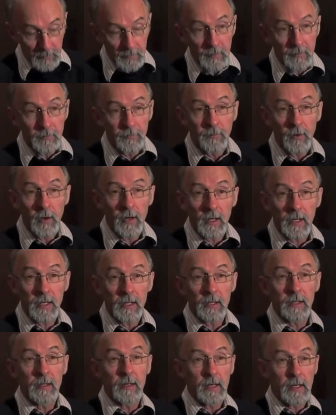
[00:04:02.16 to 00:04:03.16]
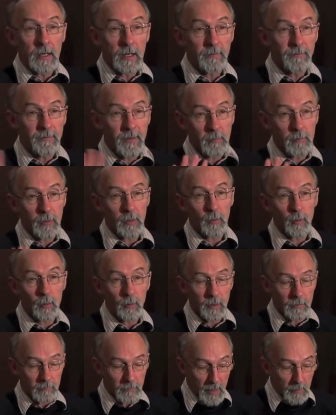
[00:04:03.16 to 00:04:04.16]
Finally, a fabric would
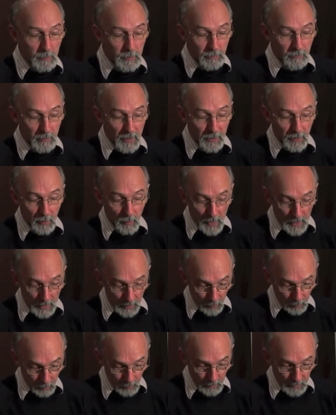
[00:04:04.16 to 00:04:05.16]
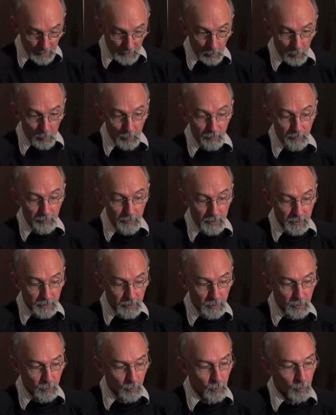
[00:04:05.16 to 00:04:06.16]
be wrapped around the panel and it would be fitted
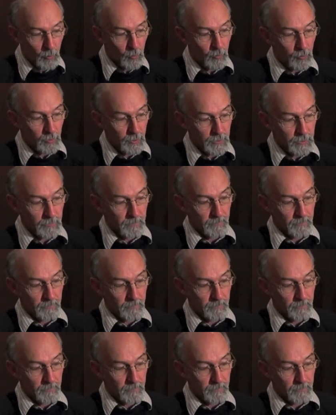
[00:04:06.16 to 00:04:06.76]
to the walls.